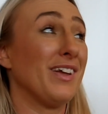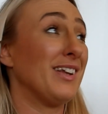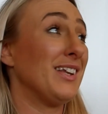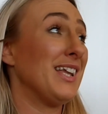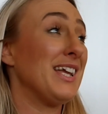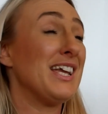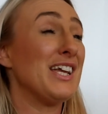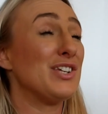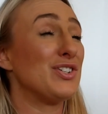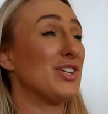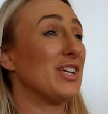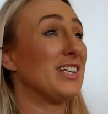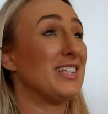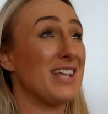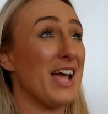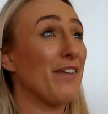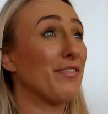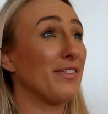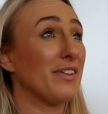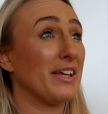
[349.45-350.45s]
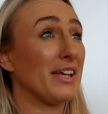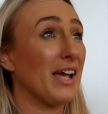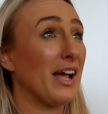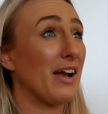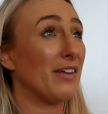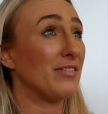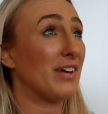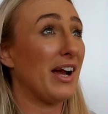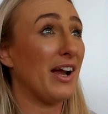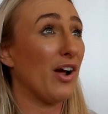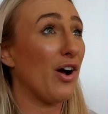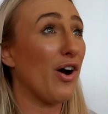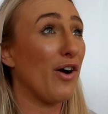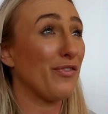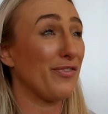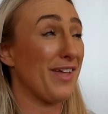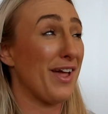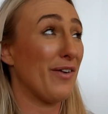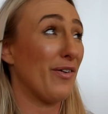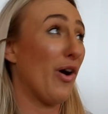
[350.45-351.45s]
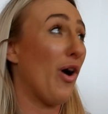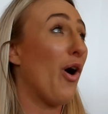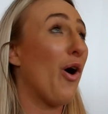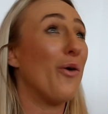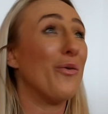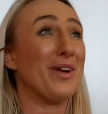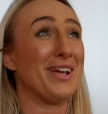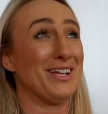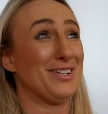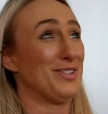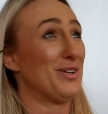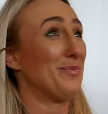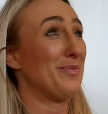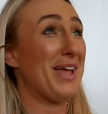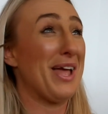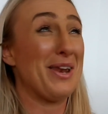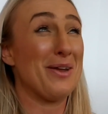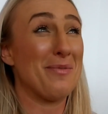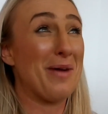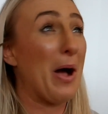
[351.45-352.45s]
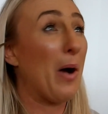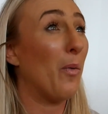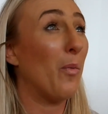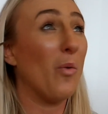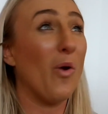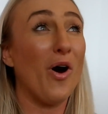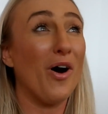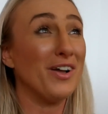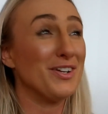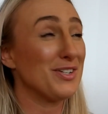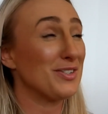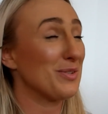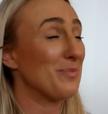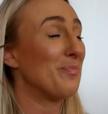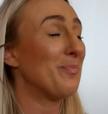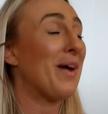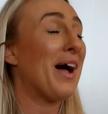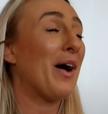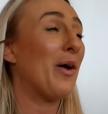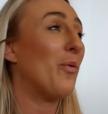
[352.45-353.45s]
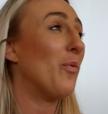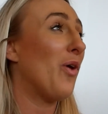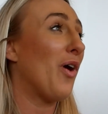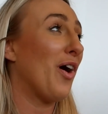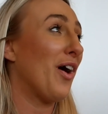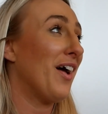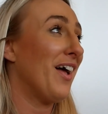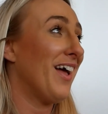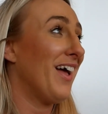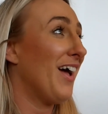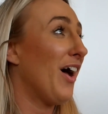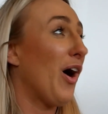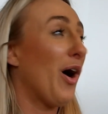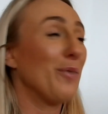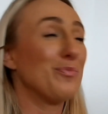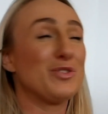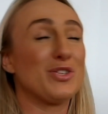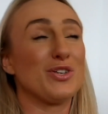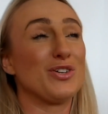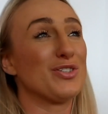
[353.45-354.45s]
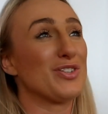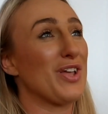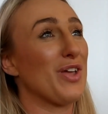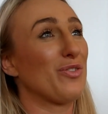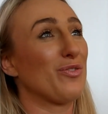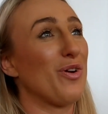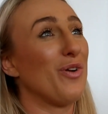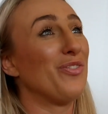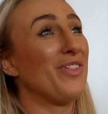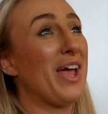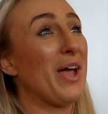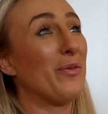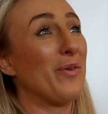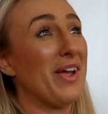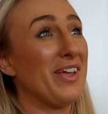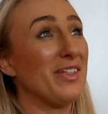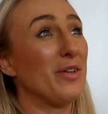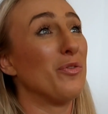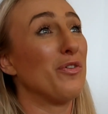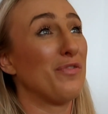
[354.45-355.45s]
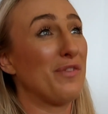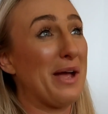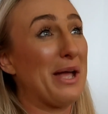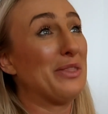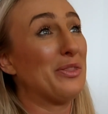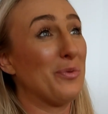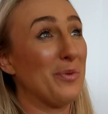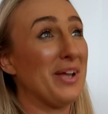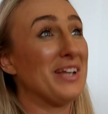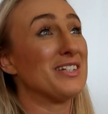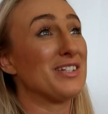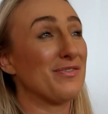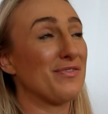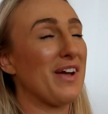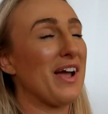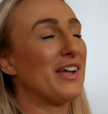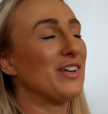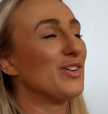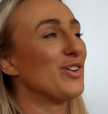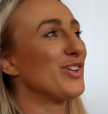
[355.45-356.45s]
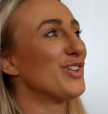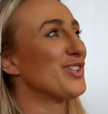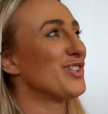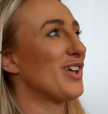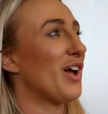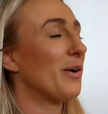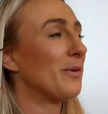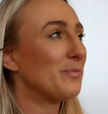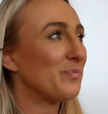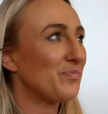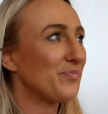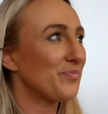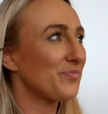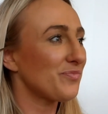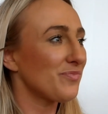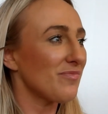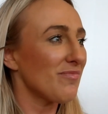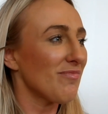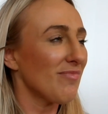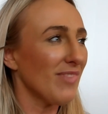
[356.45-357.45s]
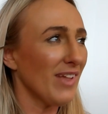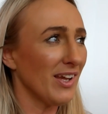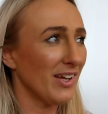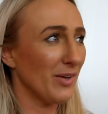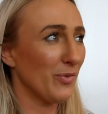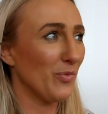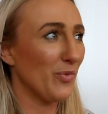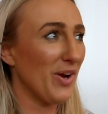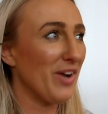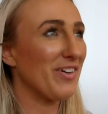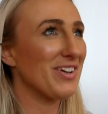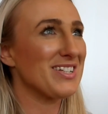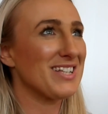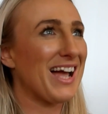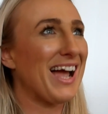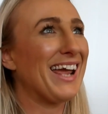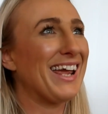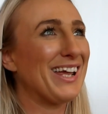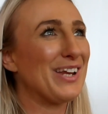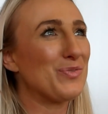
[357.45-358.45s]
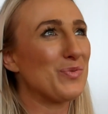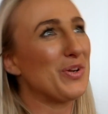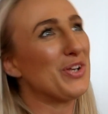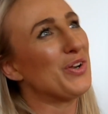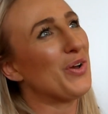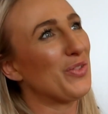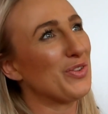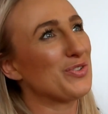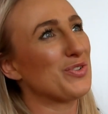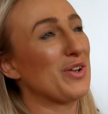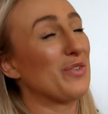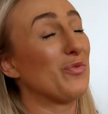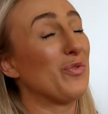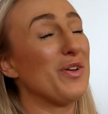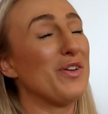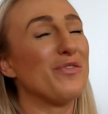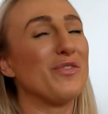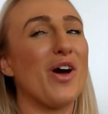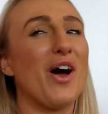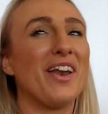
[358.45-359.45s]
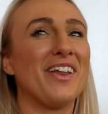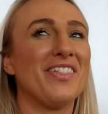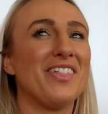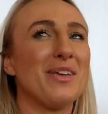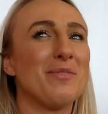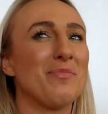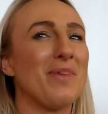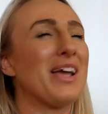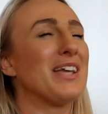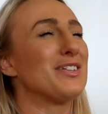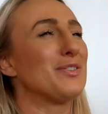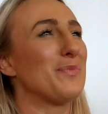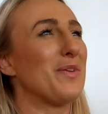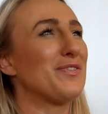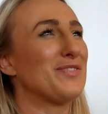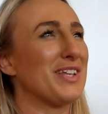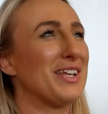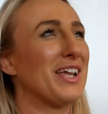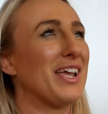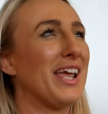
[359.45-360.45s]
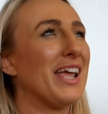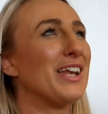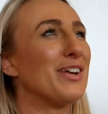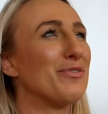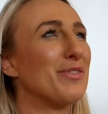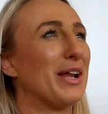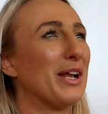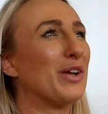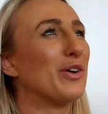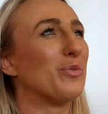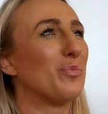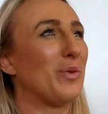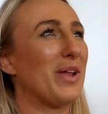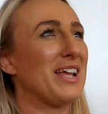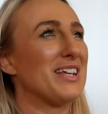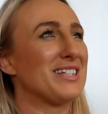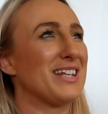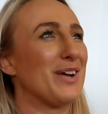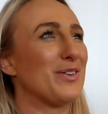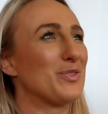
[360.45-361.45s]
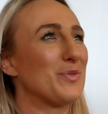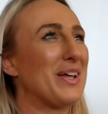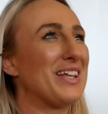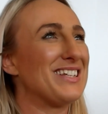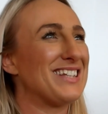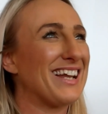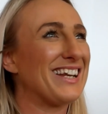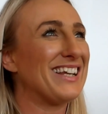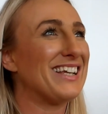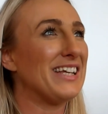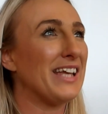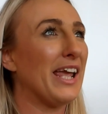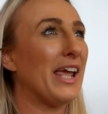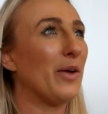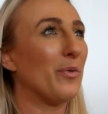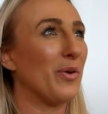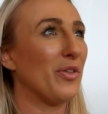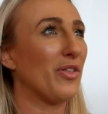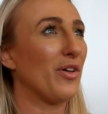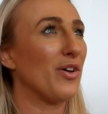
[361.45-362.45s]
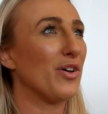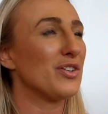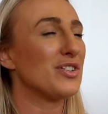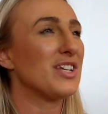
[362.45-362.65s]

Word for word: And Leeds, you definitely can't write off. They're always up there no matter what. It doesn't matter what obstacles get thrown their way, they will find the way into finals. So we're excited. We know the strength we've got, and I think Matty Smith's in a, in a really good place now as well. He's had a year with us.